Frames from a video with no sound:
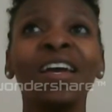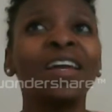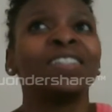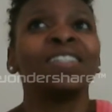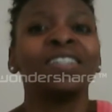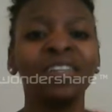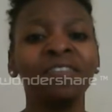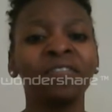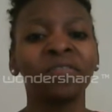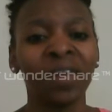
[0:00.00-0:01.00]
I didn't
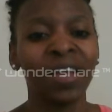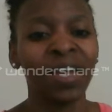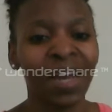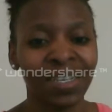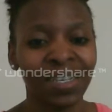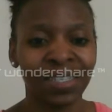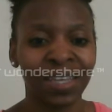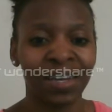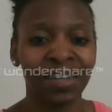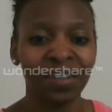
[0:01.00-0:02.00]
even realize
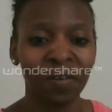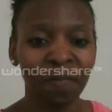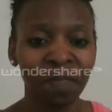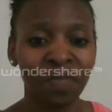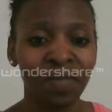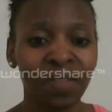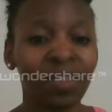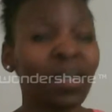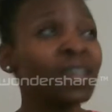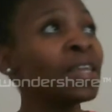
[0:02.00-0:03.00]
then
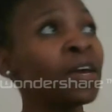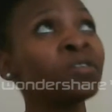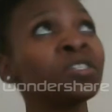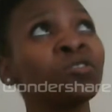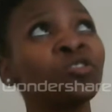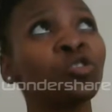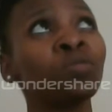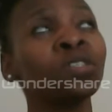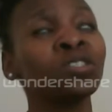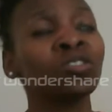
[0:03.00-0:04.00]
that that was your
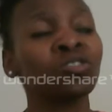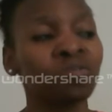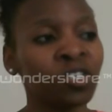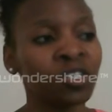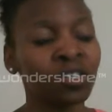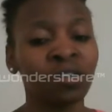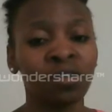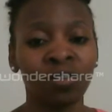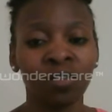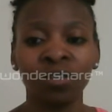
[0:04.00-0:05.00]
job description,
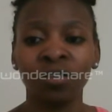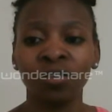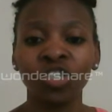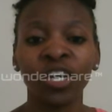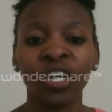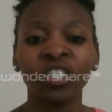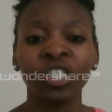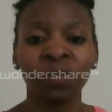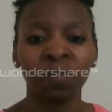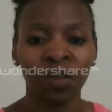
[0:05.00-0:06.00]
changing
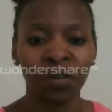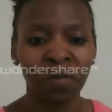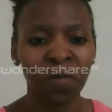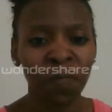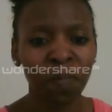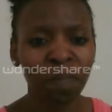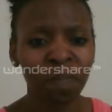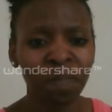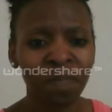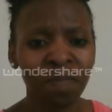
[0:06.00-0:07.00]
me.
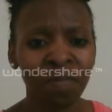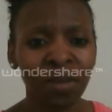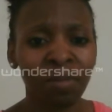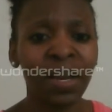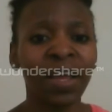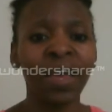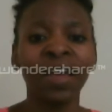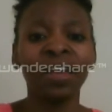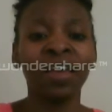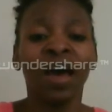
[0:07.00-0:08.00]
But
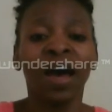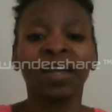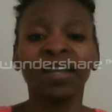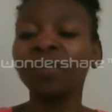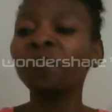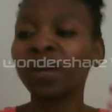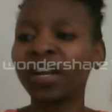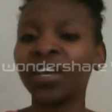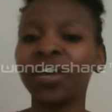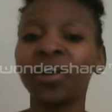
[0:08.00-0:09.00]
hey, I didn't
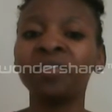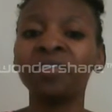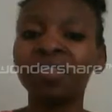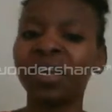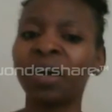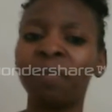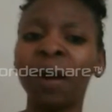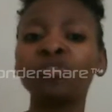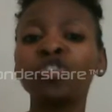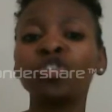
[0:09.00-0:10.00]
want to hear anything
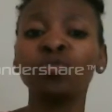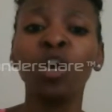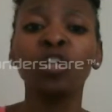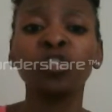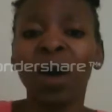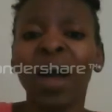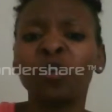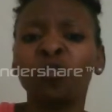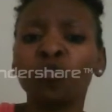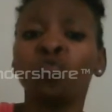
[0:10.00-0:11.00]
about you. So
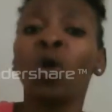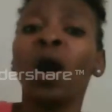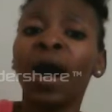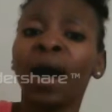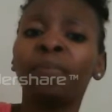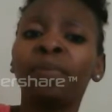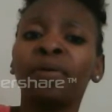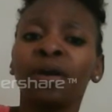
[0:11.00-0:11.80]
I grew up